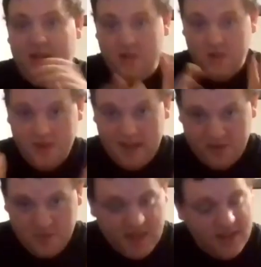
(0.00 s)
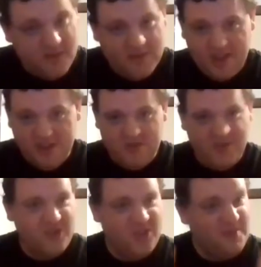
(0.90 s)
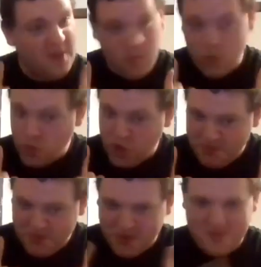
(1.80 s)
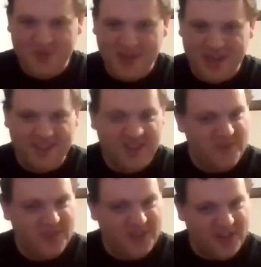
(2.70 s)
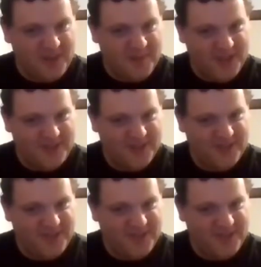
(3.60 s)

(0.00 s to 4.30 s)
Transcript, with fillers: I do. Now speaking of science fiction, I've got yep. one more movie I'd love to talk about.